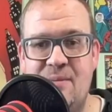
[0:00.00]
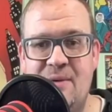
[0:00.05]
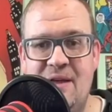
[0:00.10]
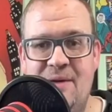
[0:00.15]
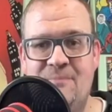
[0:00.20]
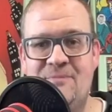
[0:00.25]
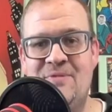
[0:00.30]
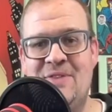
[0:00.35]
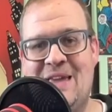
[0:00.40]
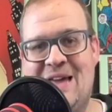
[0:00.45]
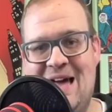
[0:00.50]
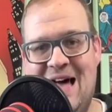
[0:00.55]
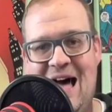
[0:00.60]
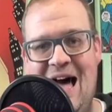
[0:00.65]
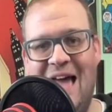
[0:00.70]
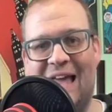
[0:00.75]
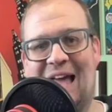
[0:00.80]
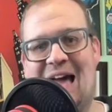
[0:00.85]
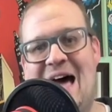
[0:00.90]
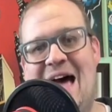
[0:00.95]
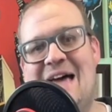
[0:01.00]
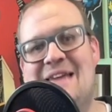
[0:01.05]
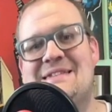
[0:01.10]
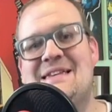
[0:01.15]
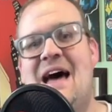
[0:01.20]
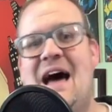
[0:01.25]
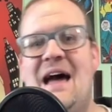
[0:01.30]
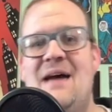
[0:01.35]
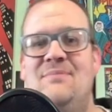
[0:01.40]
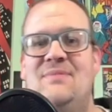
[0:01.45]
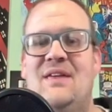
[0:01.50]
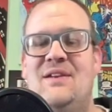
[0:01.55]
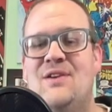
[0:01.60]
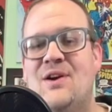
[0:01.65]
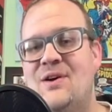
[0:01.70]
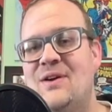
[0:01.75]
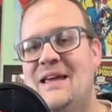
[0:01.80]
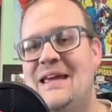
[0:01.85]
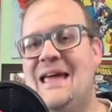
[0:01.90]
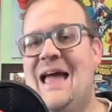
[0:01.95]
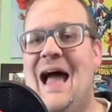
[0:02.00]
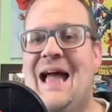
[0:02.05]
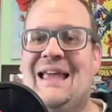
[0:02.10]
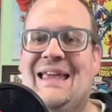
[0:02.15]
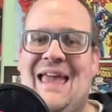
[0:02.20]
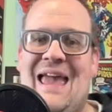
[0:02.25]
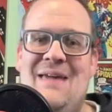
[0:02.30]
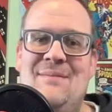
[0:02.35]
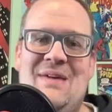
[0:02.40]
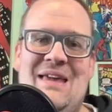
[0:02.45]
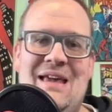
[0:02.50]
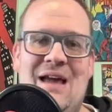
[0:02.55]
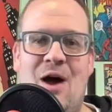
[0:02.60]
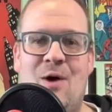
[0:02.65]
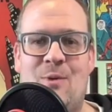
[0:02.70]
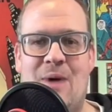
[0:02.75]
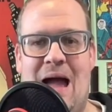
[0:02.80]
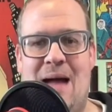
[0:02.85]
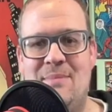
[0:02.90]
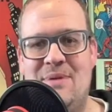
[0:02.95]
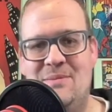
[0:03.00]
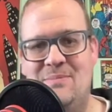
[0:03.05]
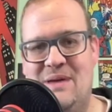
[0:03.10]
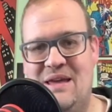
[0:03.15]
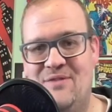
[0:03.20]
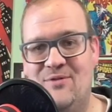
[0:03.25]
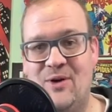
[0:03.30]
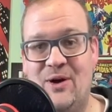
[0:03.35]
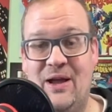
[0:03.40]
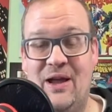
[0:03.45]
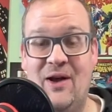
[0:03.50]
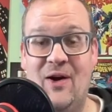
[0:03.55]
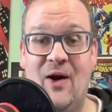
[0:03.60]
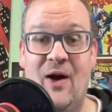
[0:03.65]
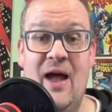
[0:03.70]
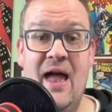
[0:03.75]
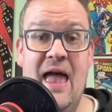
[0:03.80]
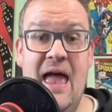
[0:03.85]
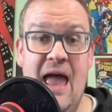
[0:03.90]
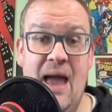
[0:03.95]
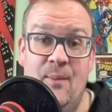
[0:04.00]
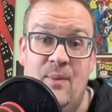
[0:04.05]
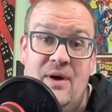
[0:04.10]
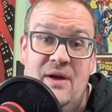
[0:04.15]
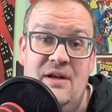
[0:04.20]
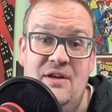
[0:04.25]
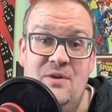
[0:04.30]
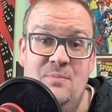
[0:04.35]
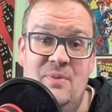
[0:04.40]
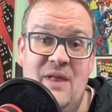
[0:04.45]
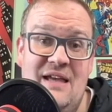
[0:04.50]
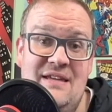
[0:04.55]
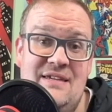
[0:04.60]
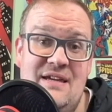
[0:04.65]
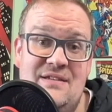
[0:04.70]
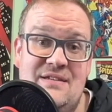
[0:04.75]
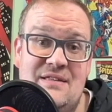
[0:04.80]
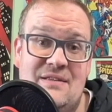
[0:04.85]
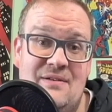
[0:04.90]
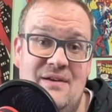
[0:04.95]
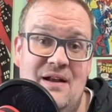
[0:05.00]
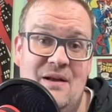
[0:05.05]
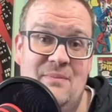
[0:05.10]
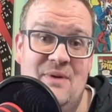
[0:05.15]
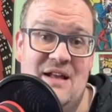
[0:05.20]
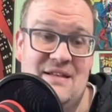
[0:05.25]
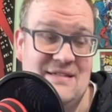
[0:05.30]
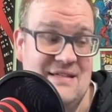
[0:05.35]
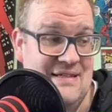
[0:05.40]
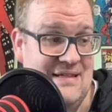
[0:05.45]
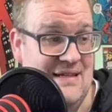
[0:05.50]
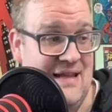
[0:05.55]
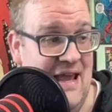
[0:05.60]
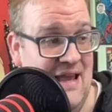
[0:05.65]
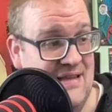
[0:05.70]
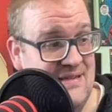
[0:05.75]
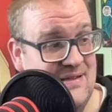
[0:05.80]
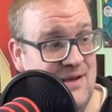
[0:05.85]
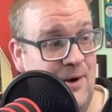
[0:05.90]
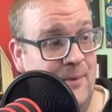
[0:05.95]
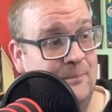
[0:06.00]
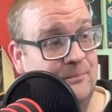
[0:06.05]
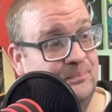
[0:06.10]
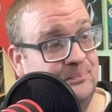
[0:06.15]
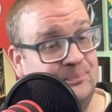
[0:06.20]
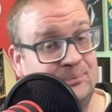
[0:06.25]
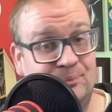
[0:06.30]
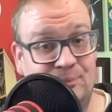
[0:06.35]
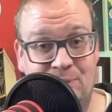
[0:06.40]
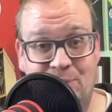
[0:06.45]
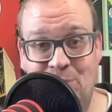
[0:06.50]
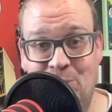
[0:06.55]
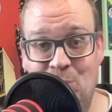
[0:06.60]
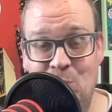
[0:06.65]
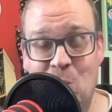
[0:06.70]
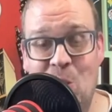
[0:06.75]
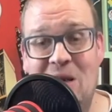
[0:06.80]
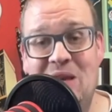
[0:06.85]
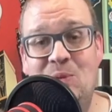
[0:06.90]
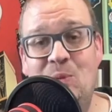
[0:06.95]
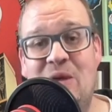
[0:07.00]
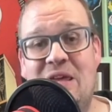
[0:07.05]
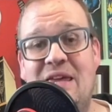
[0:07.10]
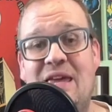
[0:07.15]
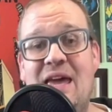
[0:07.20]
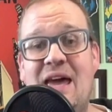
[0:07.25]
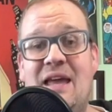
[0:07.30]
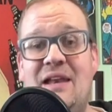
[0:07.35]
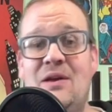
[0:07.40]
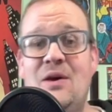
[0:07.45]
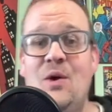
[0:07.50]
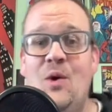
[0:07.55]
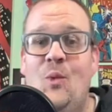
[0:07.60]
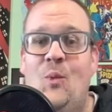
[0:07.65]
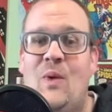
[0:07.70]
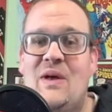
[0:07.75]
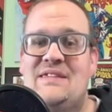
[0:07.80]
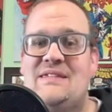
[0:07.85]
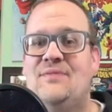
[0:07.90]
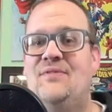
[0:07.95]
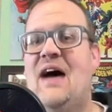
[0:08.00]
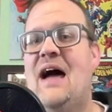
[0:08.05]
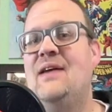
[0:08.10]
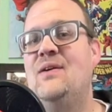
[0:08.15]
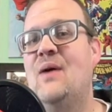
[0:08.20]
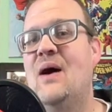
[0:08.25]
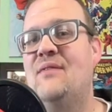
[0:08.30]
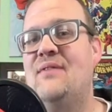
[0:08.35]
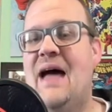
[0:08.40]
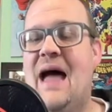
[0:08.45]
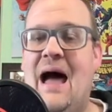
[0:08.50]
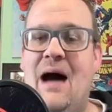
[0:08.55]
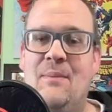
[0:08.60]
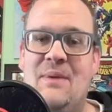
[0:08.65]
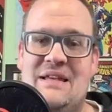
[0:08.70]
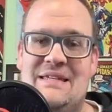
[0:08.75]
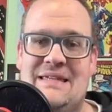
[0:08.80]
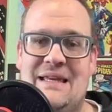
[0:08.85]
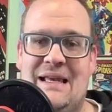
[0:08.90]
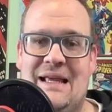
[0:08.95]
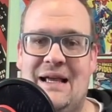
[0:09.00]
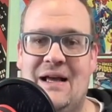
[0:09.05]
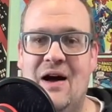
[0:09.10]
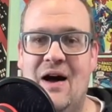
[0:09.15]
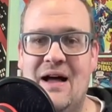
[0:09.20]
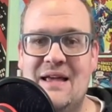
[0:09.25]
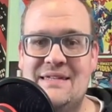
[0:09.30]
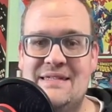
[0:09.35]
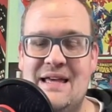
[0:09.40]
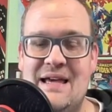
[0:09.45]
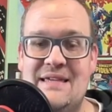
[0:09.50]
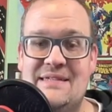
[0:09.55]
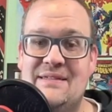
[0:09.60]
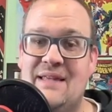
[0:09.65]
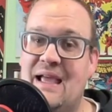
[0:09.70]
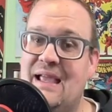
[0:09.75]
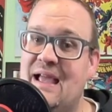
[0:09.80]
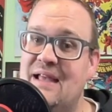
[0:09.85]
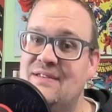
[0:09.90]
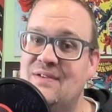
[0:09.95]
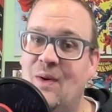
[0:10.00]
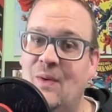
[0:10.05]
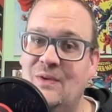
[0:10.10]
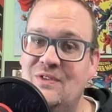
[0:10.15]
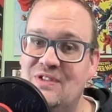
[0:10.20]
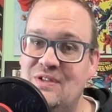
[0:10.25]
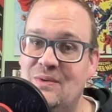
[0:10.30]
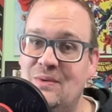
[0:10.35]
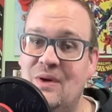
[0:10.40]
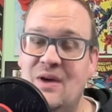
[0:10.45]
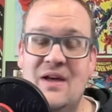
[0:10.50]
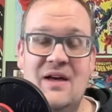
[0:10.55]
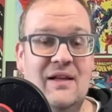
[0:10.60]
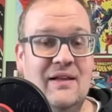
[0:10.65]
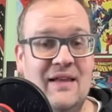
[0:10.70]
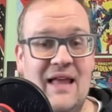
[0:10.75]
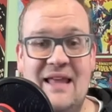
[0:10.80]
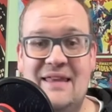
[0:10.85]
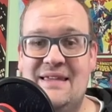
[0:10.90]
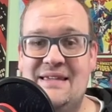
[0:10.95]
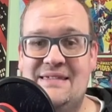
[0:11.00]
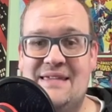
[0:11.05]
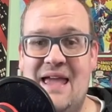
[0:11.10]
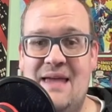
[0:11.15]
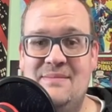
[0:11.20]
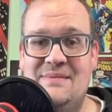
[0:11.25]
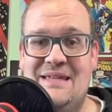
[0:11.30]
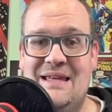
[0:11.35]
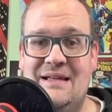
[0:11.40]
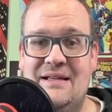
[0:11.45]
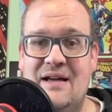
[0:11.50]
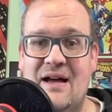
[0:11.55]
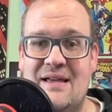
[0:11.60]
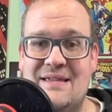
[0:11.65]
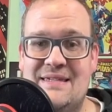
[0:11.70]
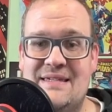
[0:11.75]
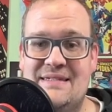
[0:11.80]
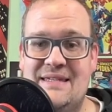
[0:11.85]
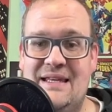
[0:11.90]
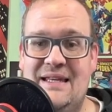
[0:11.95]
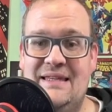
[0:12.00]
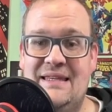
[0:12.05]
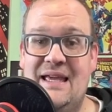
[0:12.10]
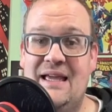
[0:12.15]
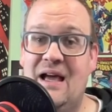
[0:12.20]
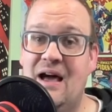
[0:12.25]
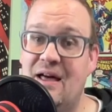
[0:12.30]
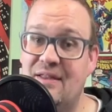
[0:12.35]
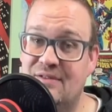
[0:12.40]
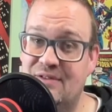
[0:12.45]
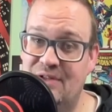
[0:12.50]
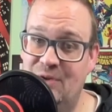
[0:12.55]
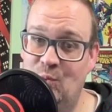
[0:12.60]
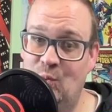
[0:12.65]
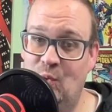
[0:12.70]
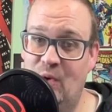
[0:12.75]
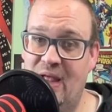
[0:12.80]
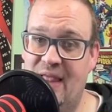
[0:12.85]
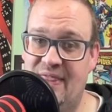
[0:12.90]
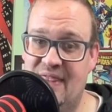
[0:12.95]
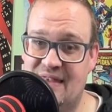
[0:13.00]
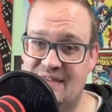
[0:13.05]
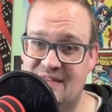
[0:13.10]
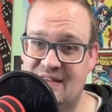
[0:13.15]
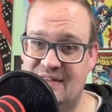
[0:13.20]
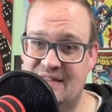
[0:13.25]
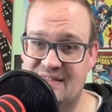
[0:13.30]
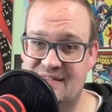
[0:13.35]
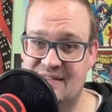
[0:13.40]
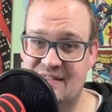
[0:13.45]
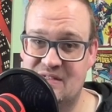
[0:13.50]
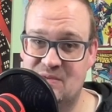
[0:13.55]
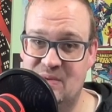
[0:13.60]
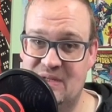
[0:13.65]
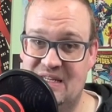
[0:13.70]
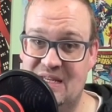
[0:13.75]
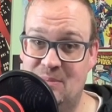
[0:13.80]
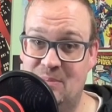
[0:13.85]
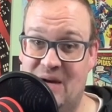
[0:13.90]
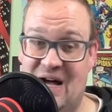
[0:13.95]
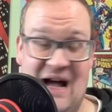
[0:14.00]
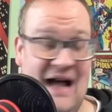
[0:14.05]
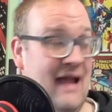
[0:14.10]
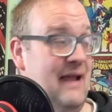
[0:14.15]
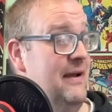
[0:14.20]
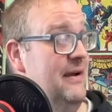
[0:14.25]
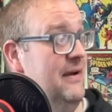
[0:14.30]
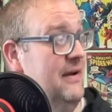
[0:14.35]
we? Hi guys, I'm the Nerdy Gaming Rabbit Beaver here, and we're going to do PlayStation 3 on a budget today. So what did we get? What's the value of it? How much did it cost us? Like I told you, a lot of these games didn't cost us anything other than one that's on this list we did buy.